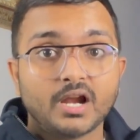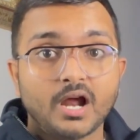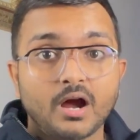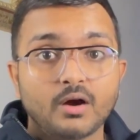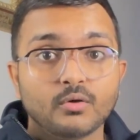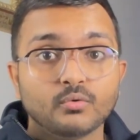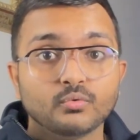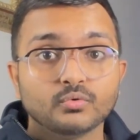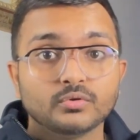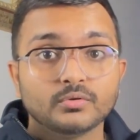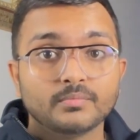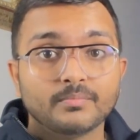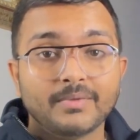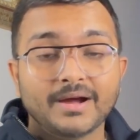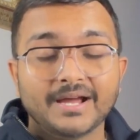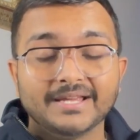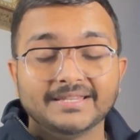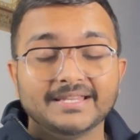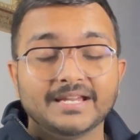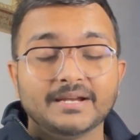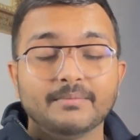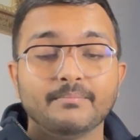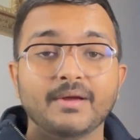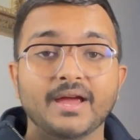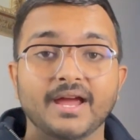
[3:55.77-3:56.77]
out by
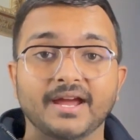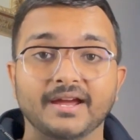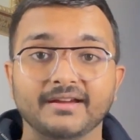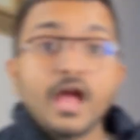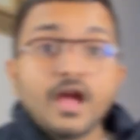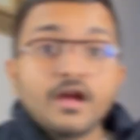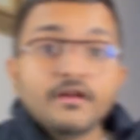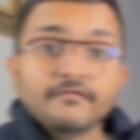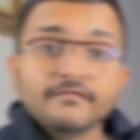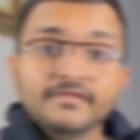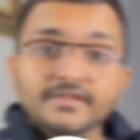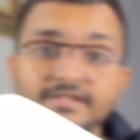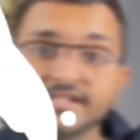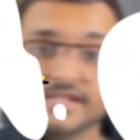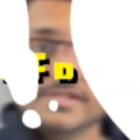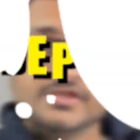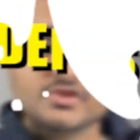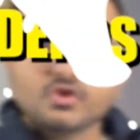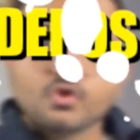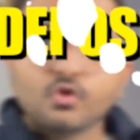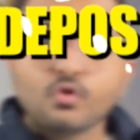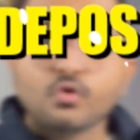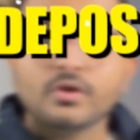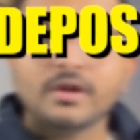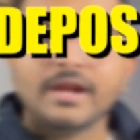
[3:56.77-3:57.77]
that bank, which is known